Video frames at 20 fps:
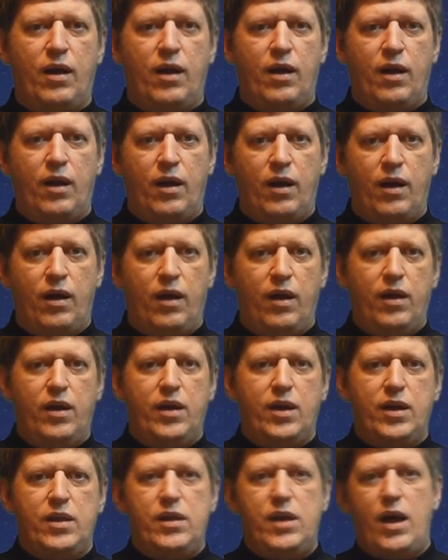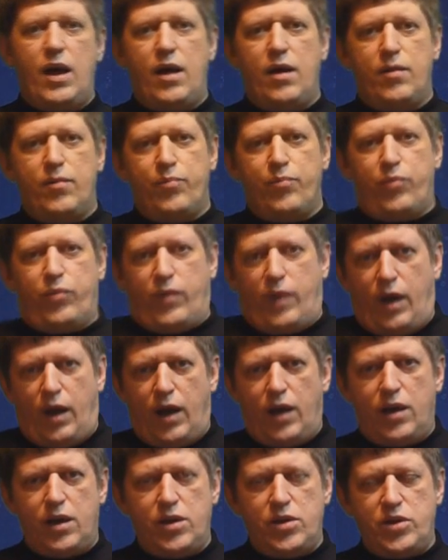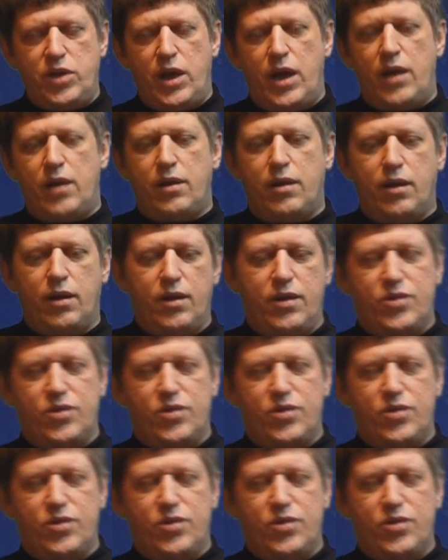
next non-existent pencil,